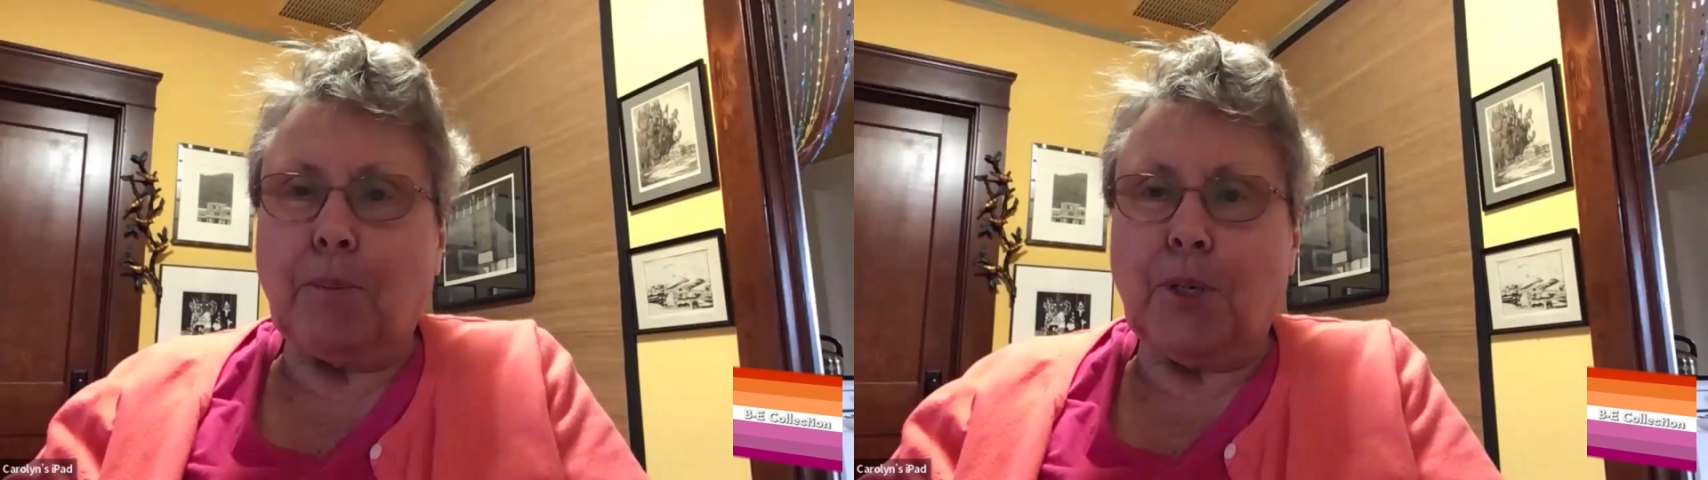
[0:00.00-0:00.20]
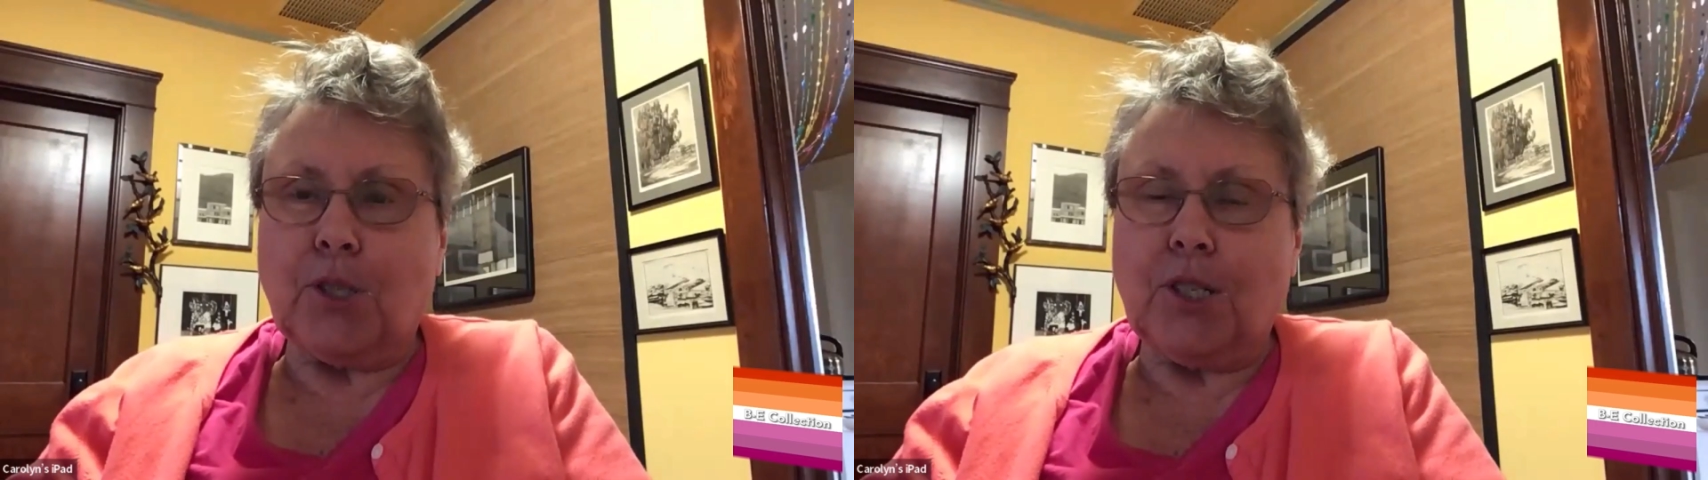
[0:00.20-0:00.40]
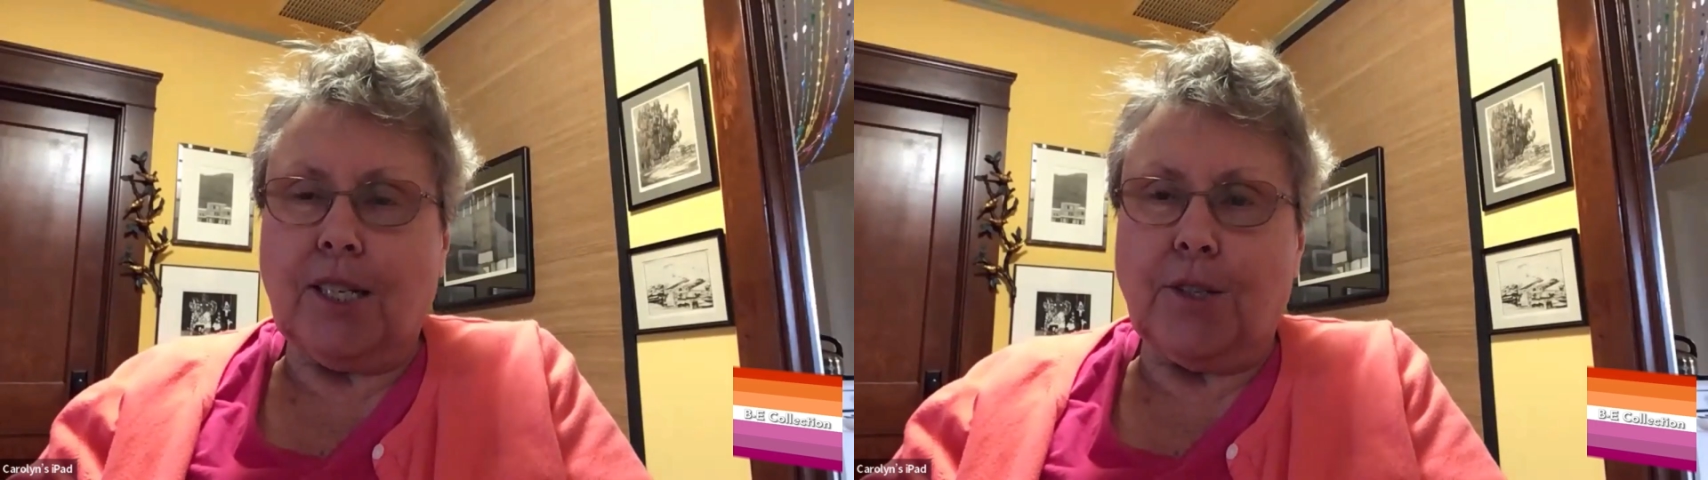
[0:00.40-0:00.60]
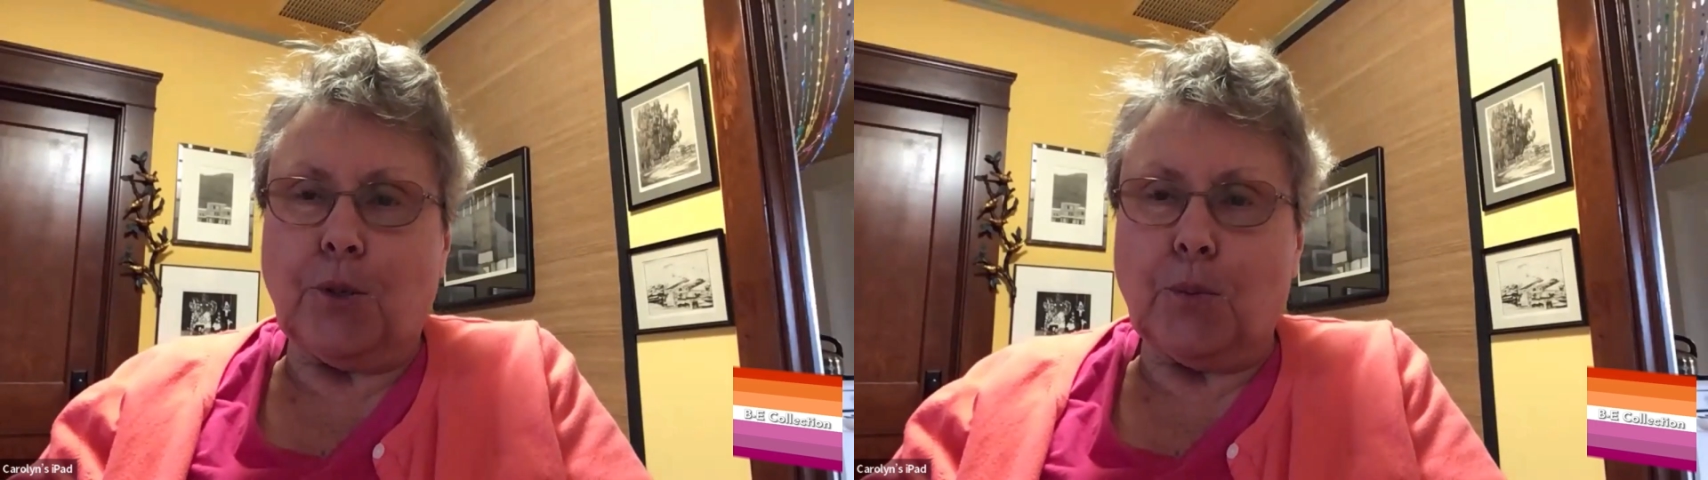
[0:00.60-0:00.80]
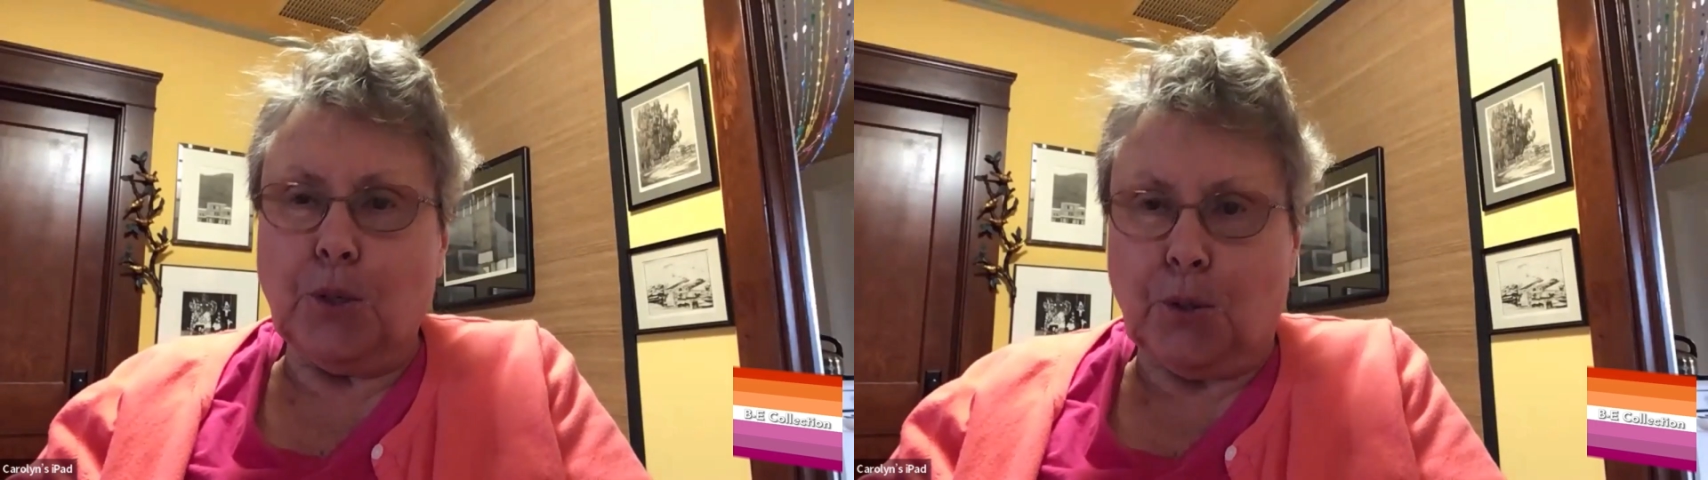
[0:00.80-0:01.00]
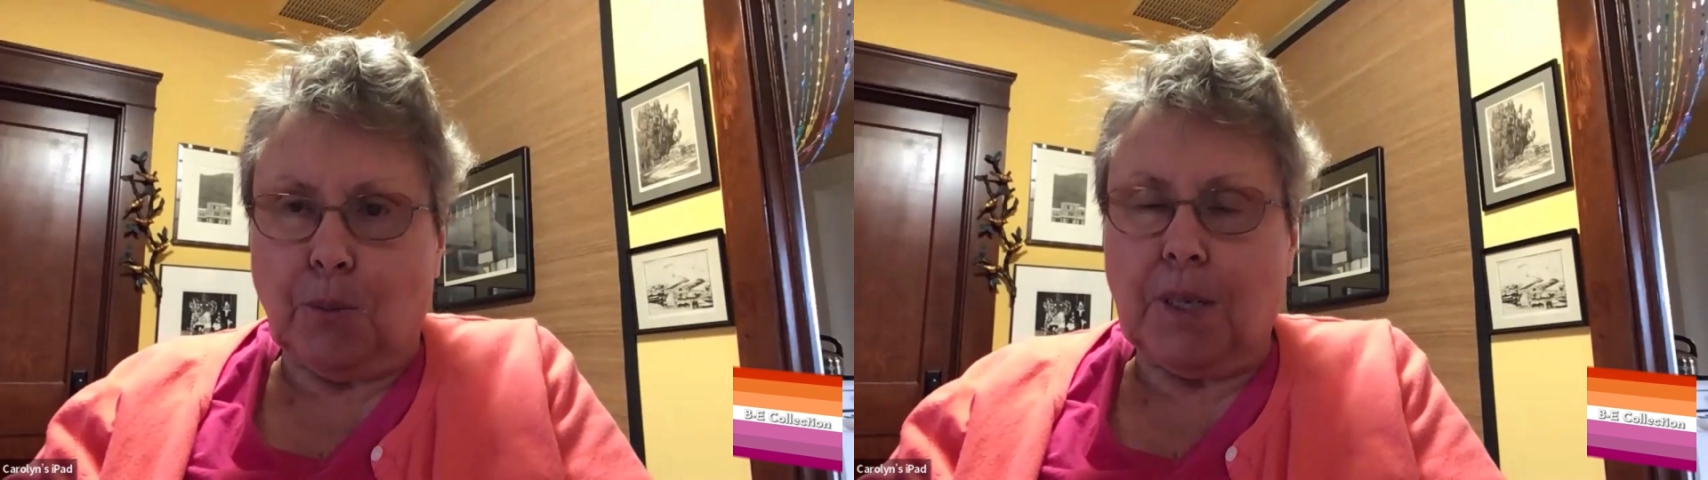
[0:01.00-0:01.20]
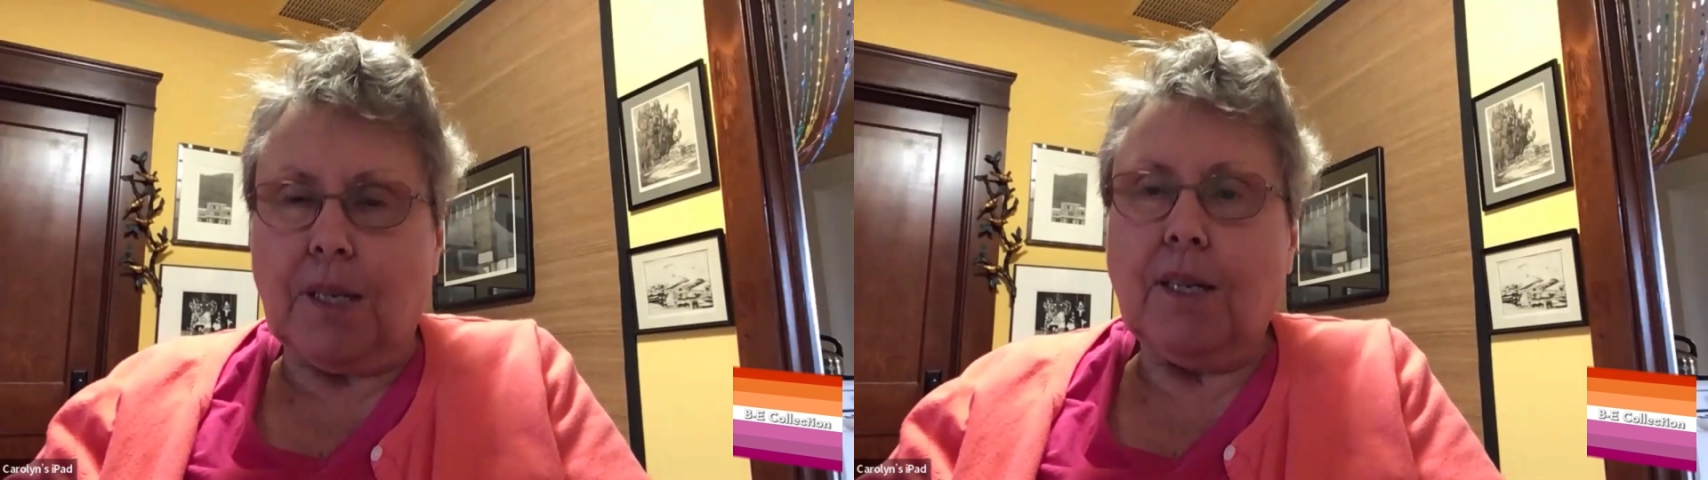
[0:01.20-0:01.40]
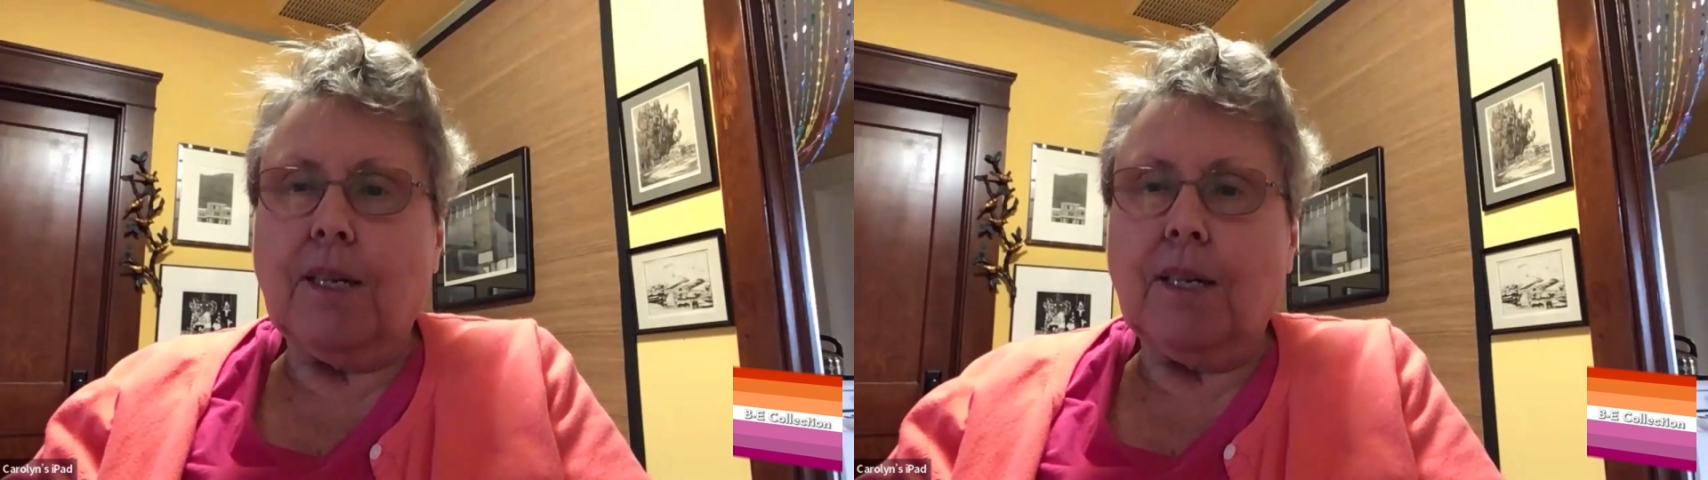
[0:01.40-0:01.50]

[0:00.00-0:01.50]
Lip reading: person in the room